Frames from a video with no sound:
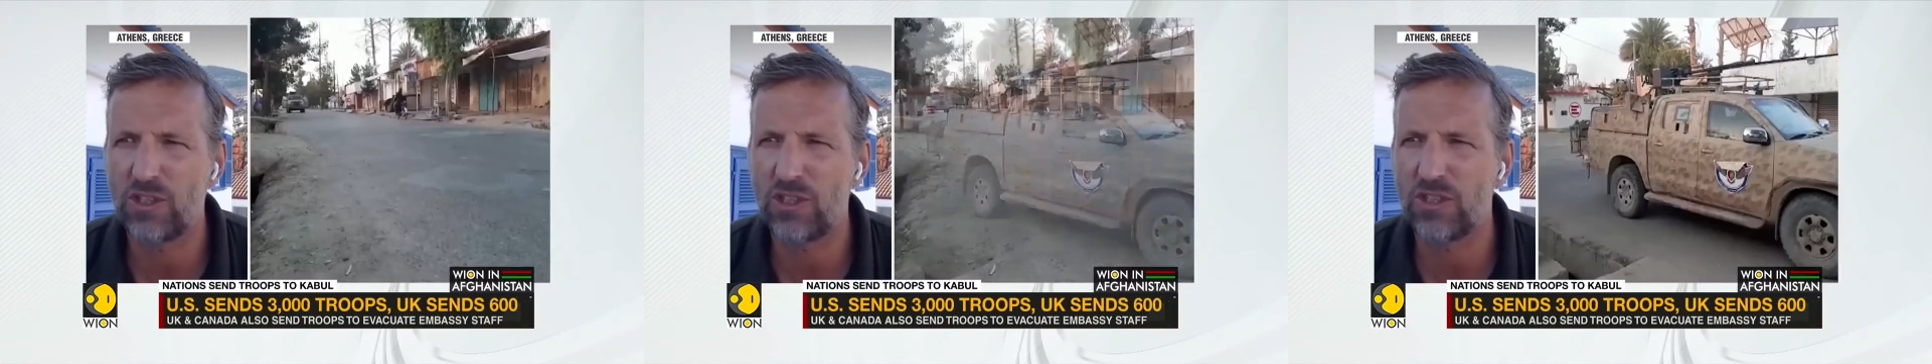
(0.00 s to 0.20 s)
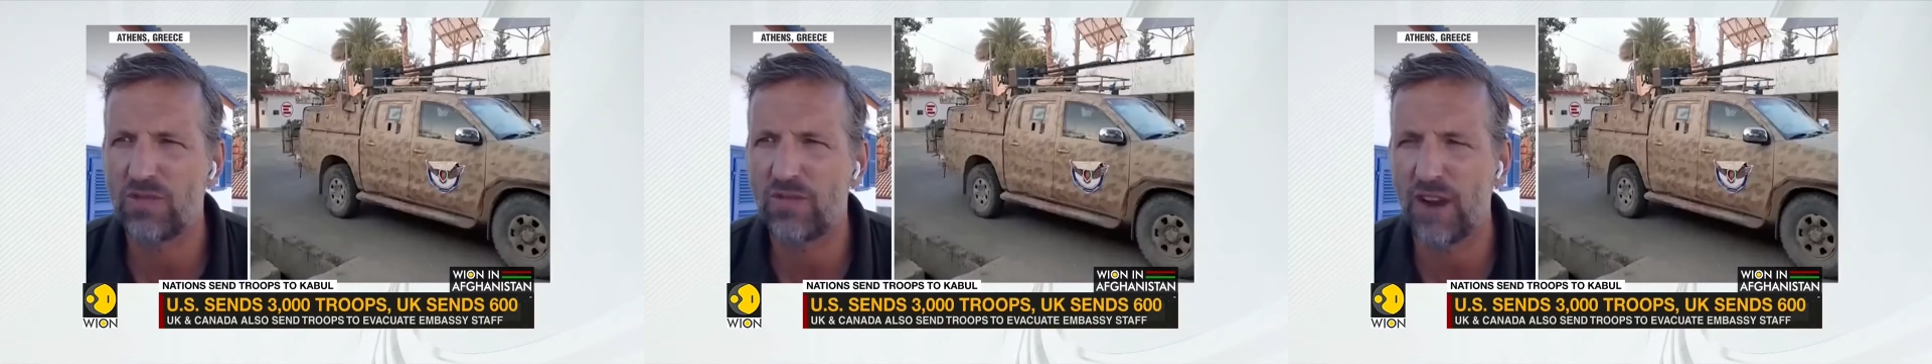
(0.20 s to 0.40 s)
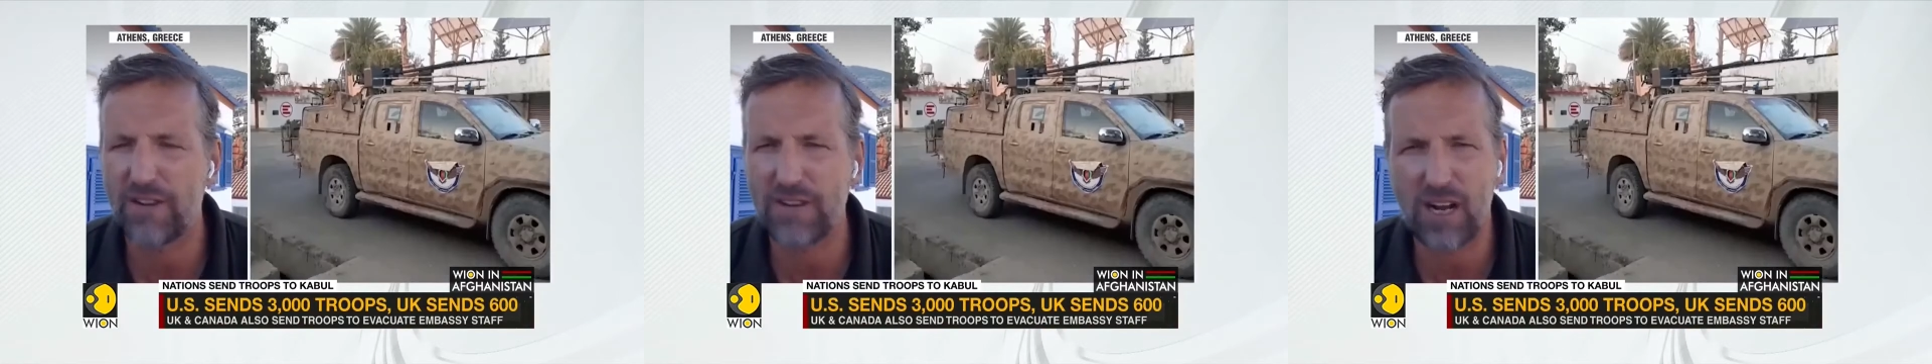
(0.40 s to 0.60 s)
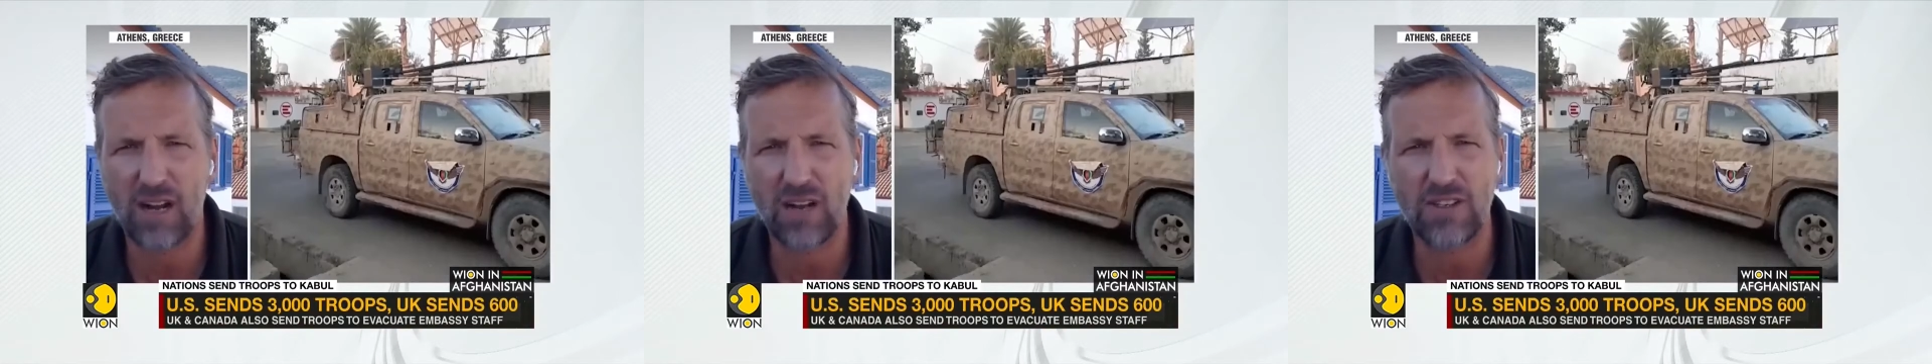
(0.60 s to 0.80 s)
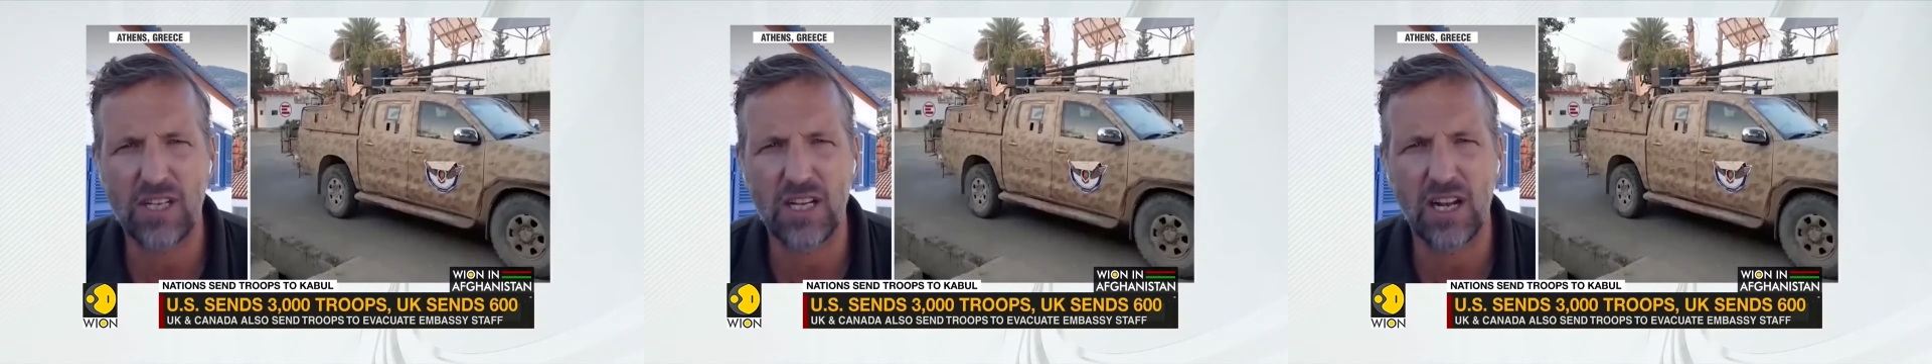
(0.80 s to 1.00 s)
which is
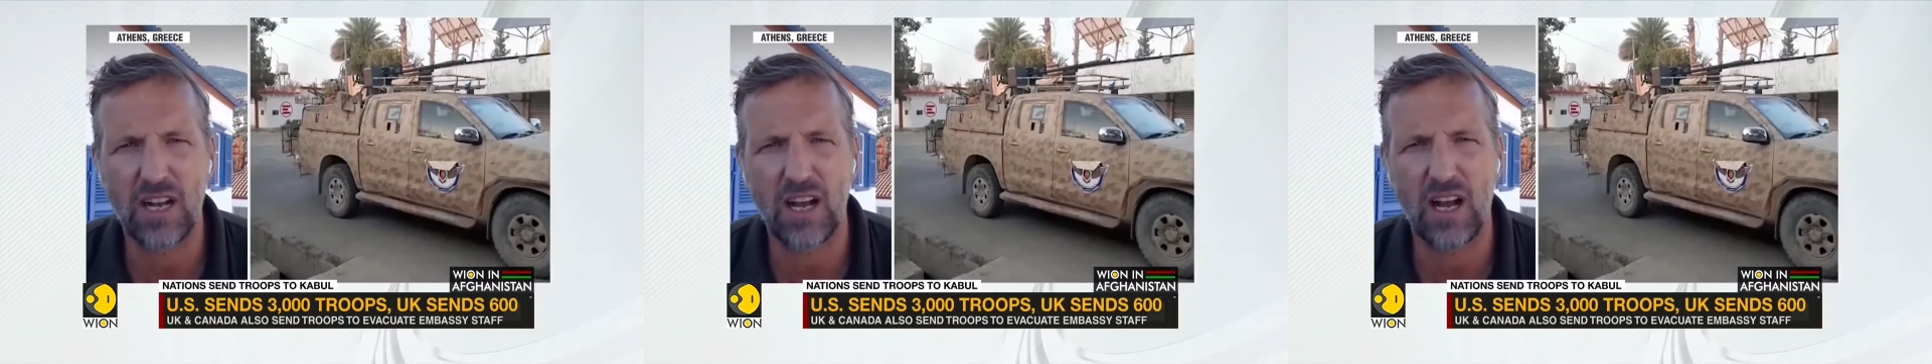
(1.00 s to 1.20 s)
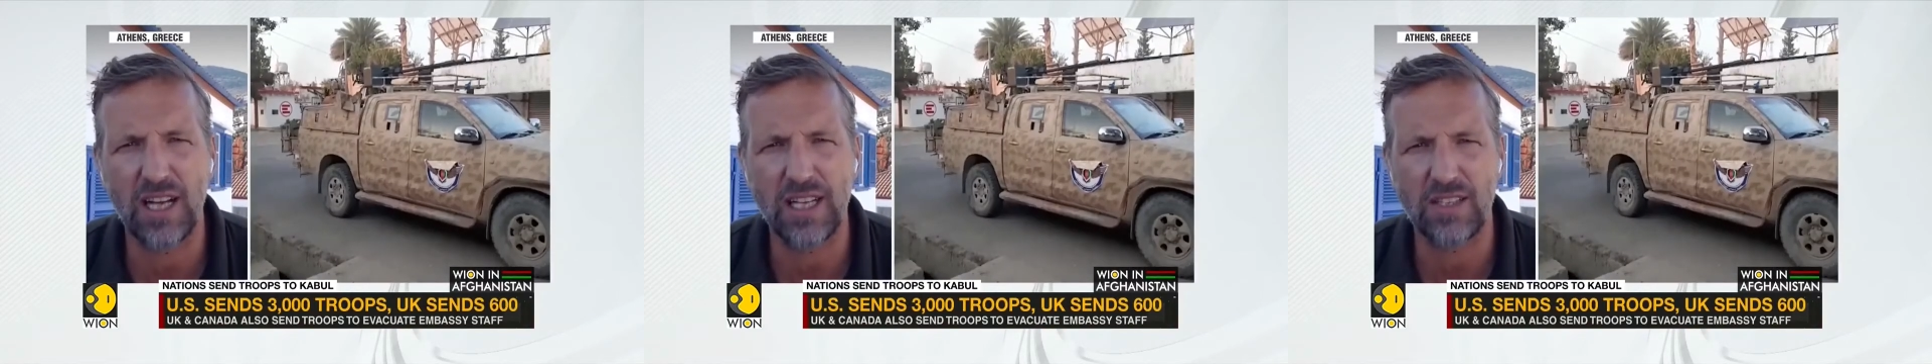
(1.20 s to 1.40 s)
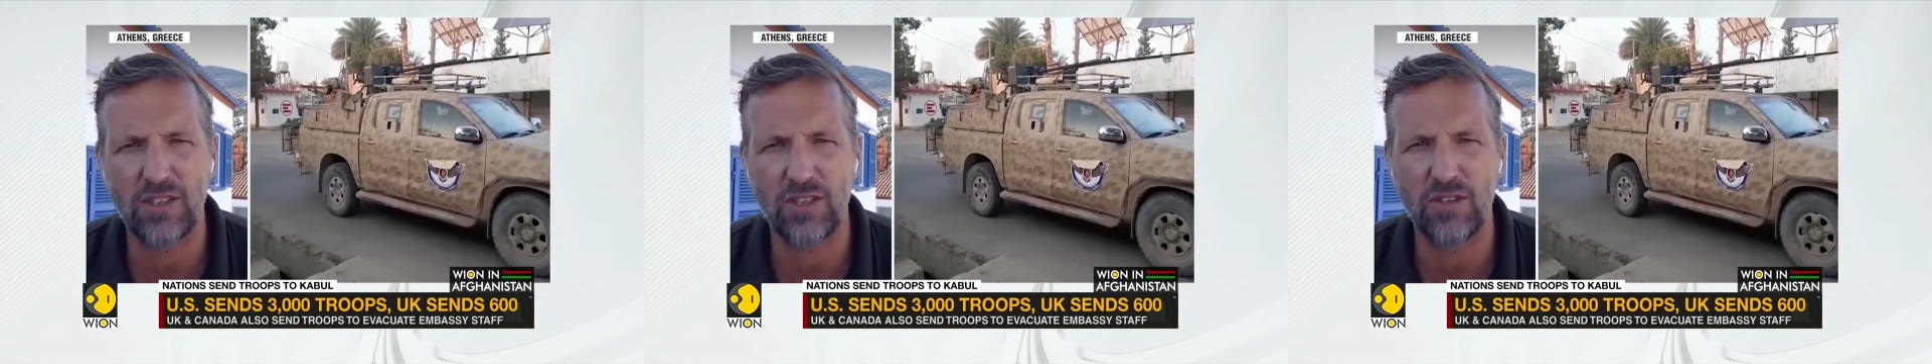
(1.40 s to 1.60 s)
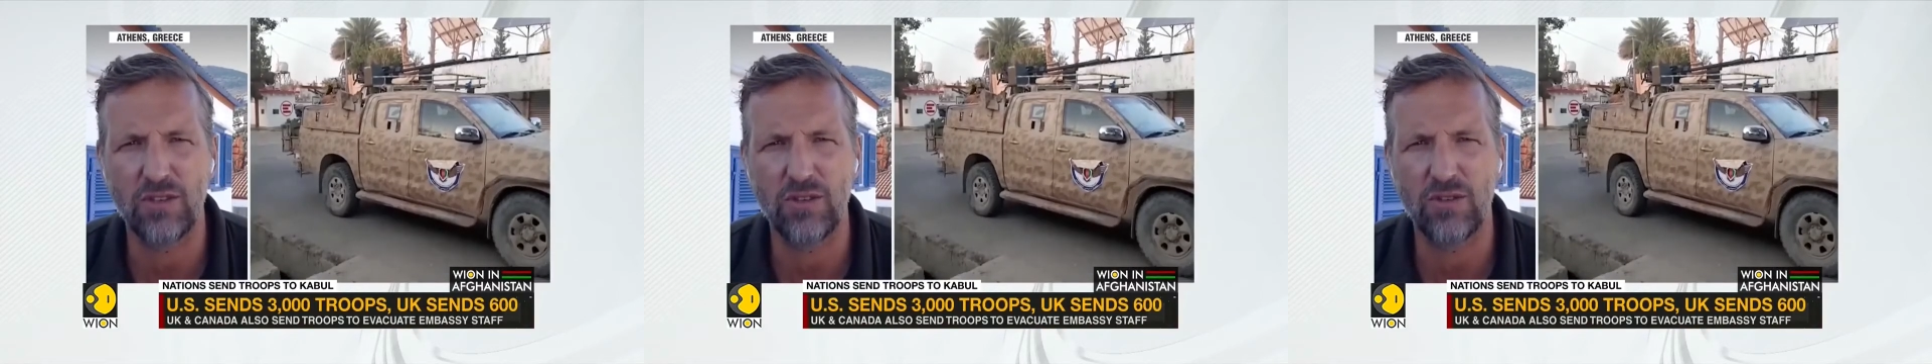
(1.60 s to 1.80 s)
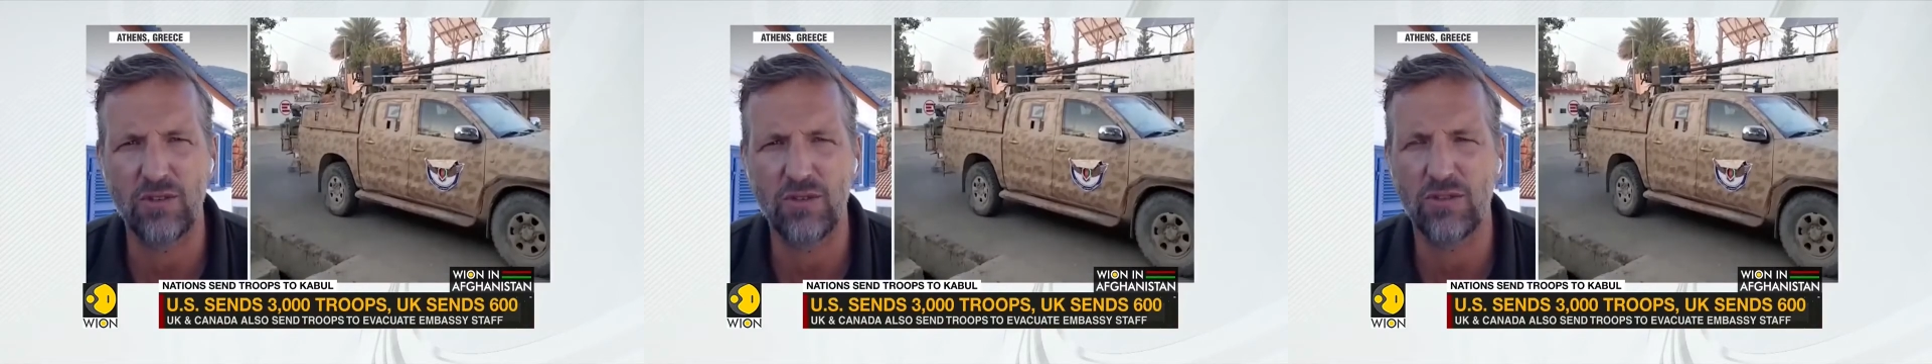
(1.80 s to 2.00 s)
very closely aligned
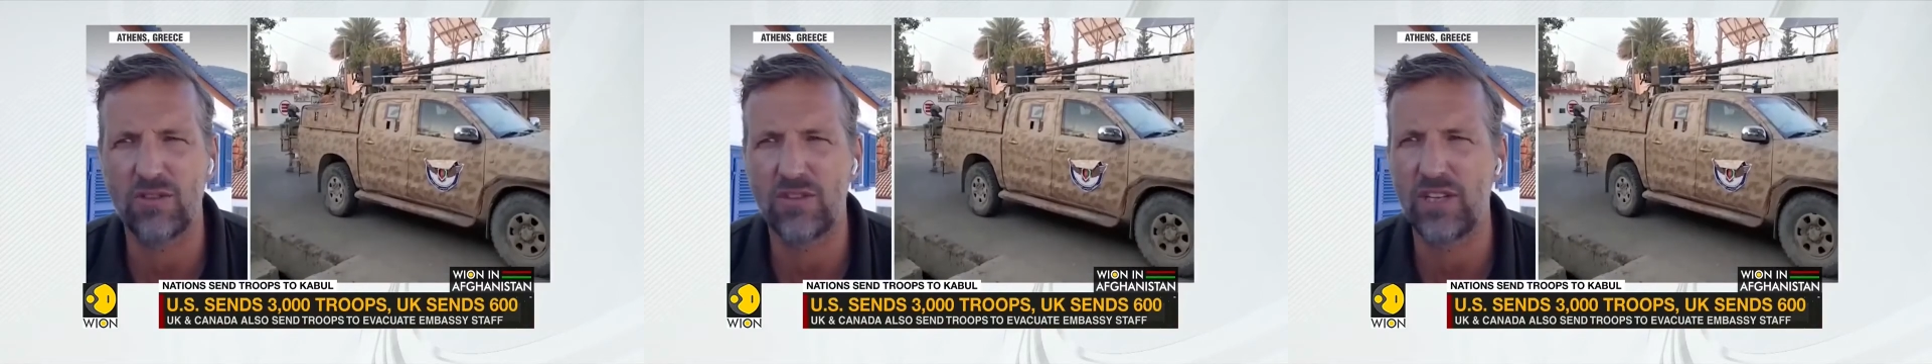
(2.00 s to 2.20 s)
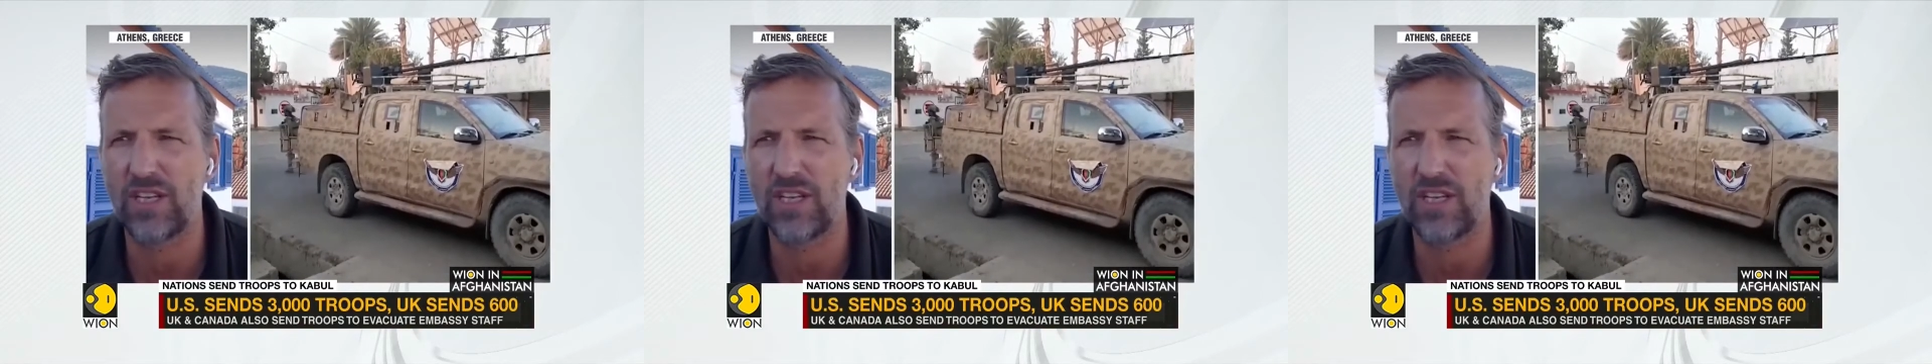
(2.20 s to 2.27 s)
to